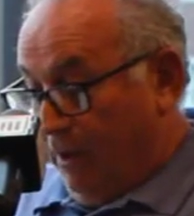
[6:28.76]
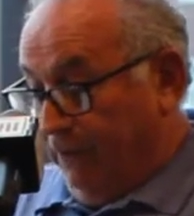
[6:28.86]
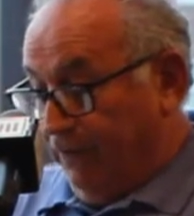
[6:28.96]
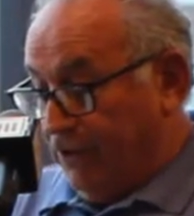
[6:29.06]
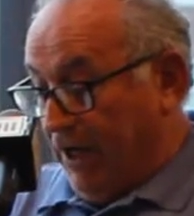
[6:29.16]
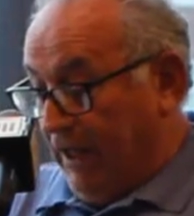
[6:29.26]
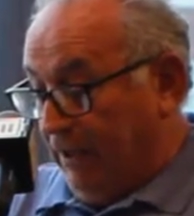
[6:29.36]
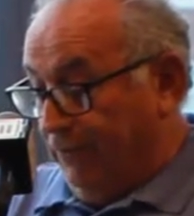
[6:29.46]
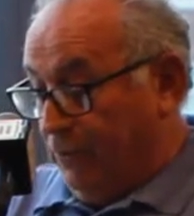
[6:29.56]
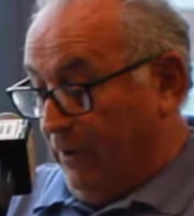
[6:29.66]
If a child
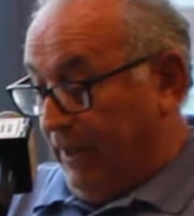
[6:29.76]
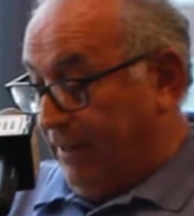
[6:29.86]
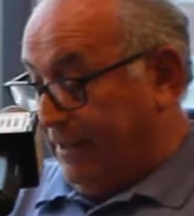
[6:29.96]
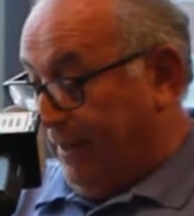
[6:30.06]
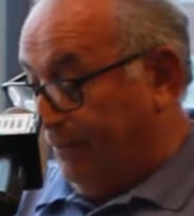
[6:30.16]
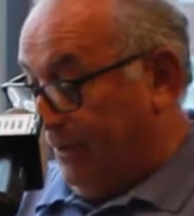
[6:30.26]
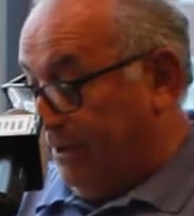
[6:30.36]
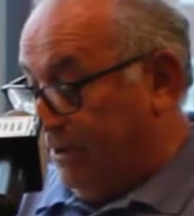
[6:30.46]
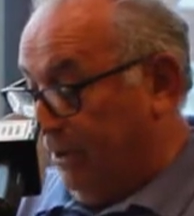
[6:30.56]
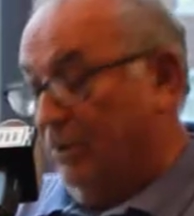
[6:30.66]
lives with
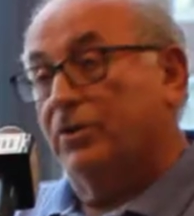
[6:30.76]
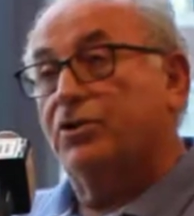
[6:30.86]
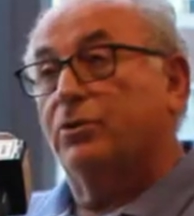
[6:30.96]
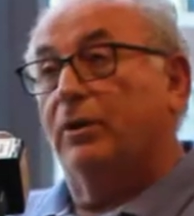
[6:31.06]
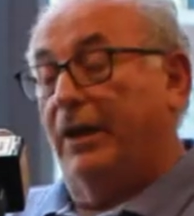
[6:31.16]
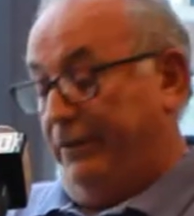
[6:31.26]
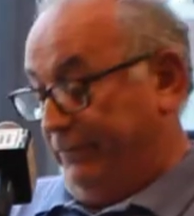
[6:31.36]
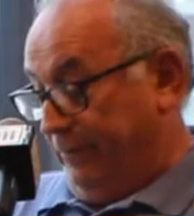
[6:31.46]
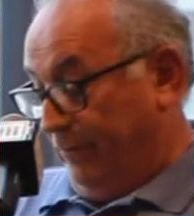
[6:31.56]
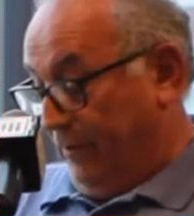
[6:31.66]
acceptance, he learns to love.
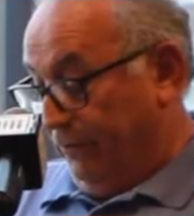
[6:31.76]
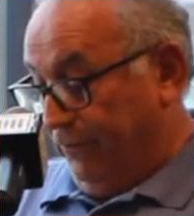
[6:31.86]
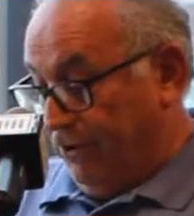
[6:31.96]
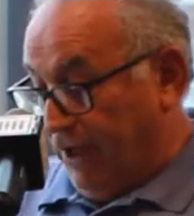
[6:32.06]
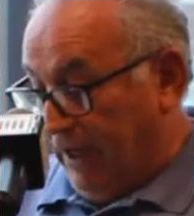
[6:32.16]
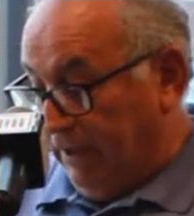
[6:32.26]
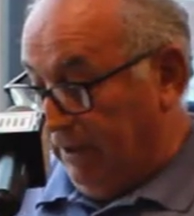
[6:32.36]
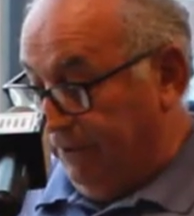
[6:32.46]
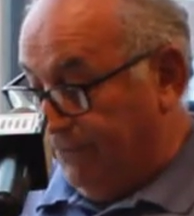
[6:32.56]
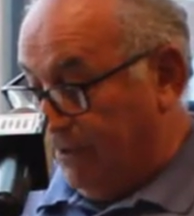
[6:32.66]
If a child
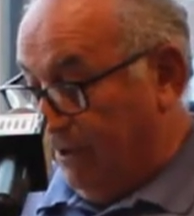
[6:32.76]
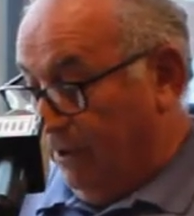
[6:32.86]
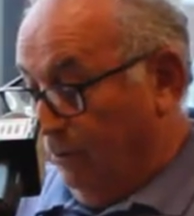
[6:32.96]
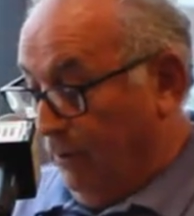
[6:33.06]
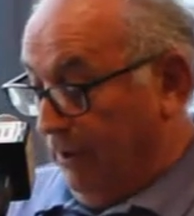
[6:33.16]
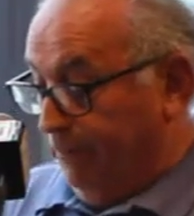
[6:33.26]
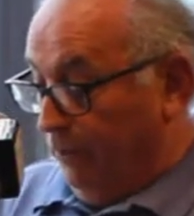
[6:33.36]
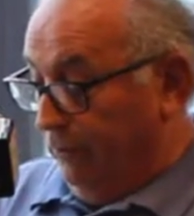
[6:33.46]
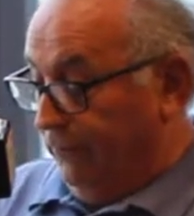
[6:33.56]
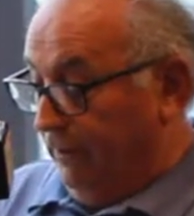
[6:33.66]
lives with
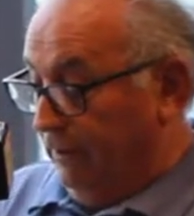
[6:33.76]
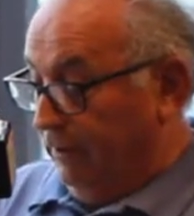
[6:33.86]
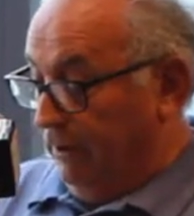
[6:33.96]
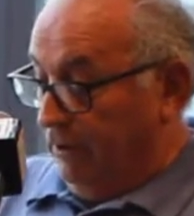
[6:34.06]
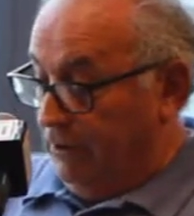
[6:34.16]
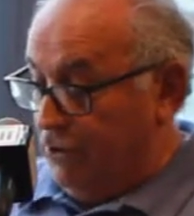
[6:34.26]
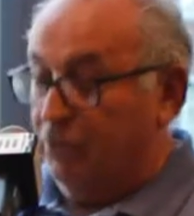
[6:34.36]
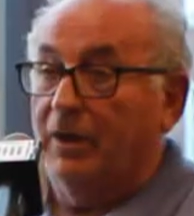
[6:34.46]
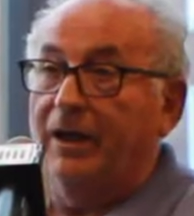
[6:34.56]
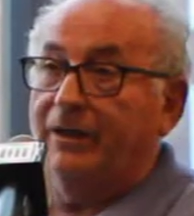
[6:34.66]
approval, he learns
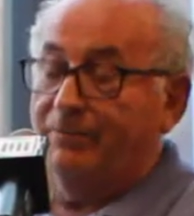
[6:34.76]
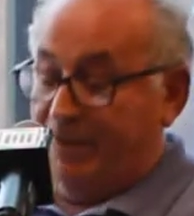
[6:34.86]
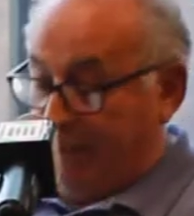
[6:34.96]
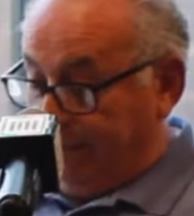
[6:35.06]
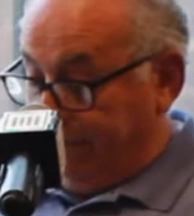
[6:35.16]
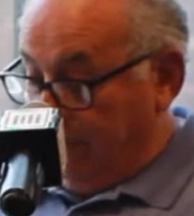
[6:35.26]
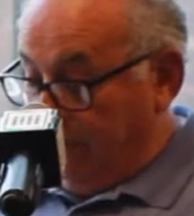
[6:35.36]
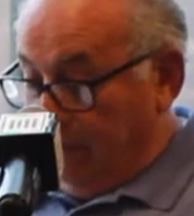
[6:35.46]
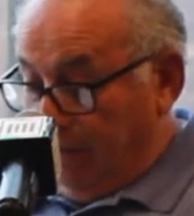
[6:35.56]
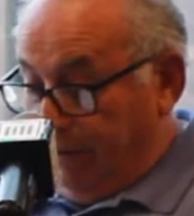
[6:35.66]
to like himself.
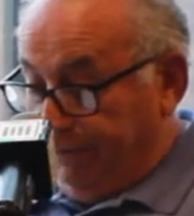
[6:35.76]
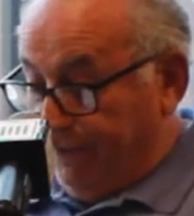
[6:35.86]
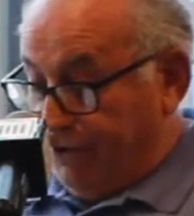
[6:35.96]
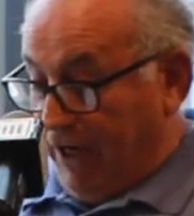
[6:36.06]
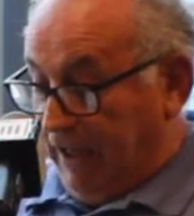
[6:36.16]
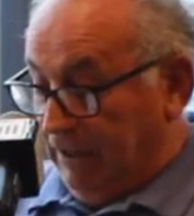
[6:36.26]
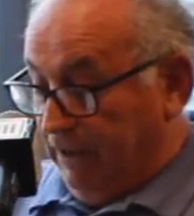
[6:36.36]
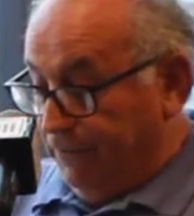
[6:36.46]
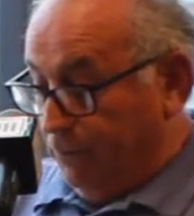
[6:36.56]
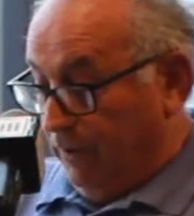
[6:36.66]
If a child
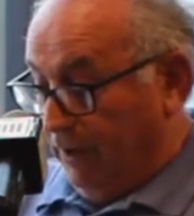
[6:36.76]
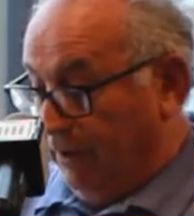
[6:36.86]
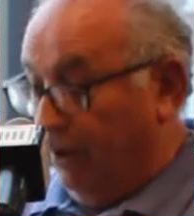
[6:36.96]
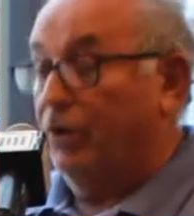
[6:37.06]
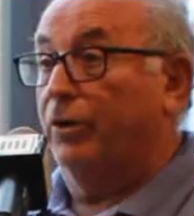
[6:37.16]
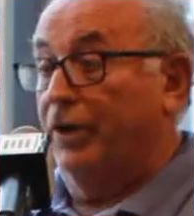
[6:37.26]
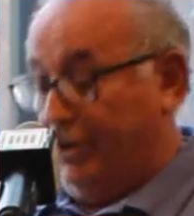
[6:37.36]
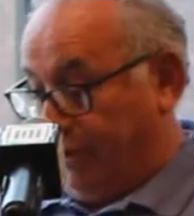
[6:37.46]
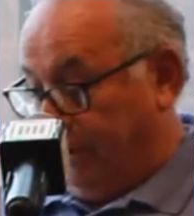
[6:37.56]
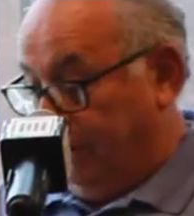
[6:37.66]
lives with
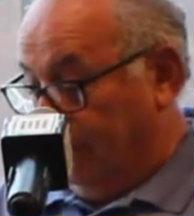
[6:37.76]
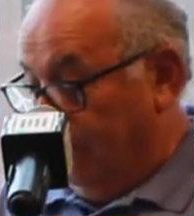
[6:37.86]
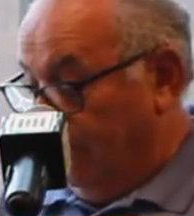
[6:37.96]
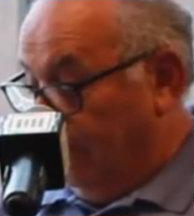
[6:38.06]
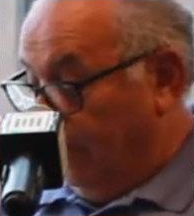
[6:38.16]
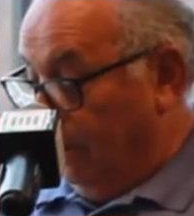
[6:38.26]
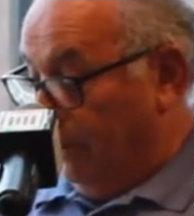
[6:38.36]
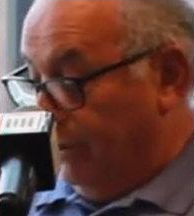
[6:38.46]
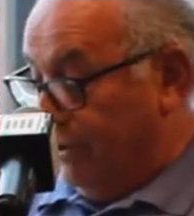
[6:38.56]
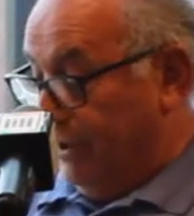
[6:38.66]
recognition, he
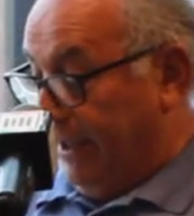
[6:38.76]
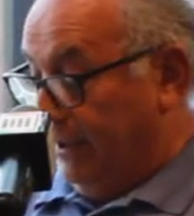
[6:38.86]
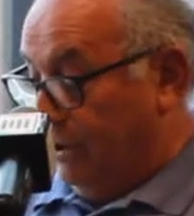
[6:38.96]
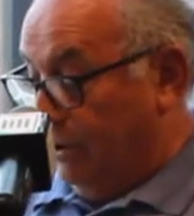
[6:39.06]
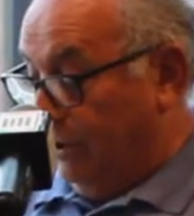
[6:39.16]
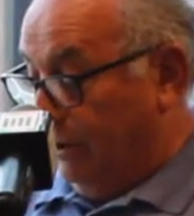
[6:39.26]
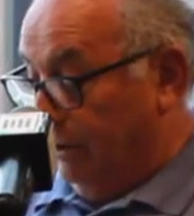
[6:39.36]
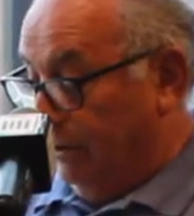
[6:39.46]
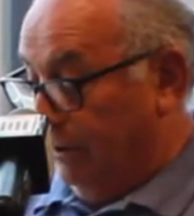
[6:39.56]
learns that it's good